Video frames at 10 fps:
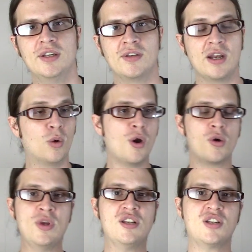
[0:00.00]
They don't want to
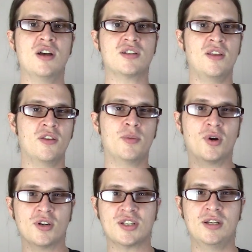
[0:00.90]
reach out to the other
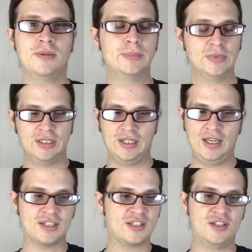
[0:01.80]
person.
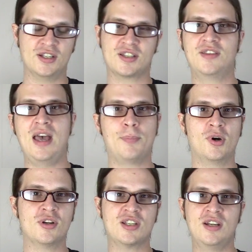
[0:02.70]
It's just that
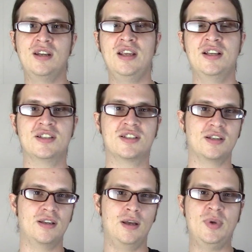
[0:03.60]
person is
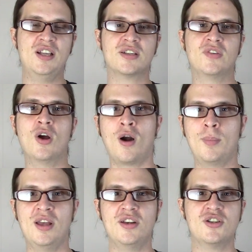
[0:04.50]
a piece of
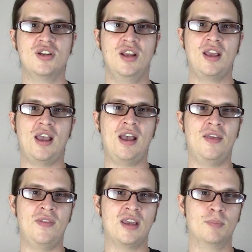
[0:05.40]
garbage
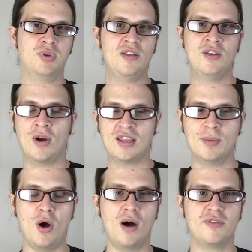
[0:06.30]
and they completely write them
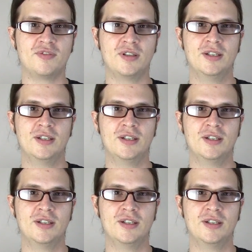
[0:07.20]
off.